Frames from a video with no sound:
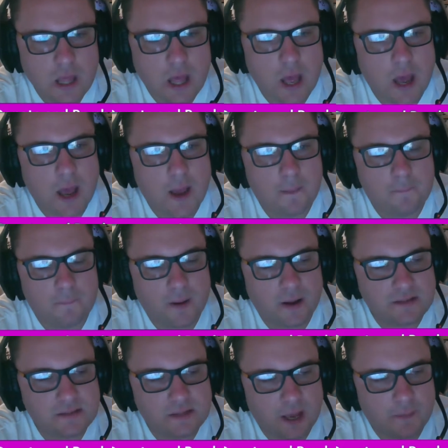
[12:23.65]

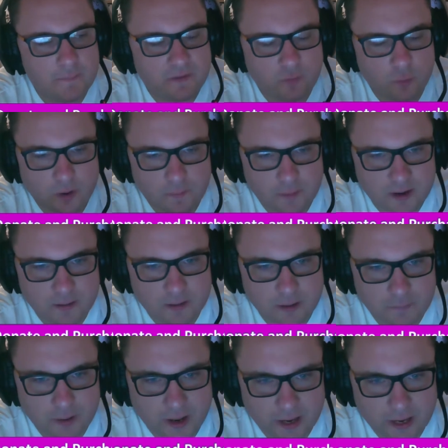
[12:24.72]
But if you want to
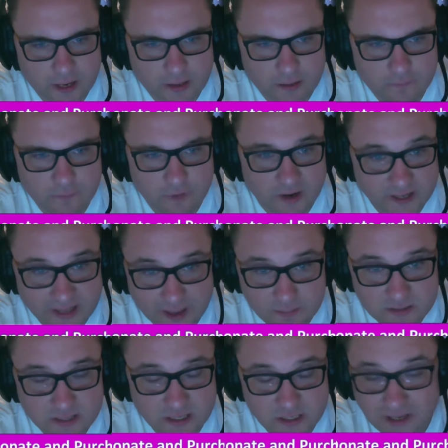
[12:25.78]
pay for any games
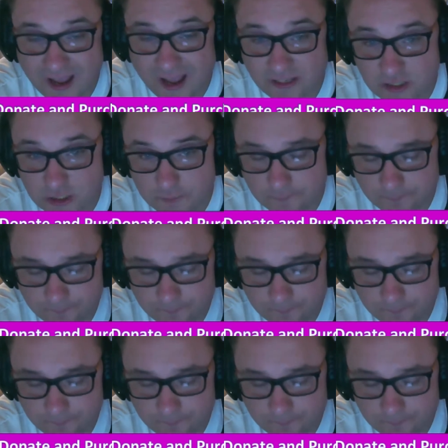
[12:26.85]
there, you can do.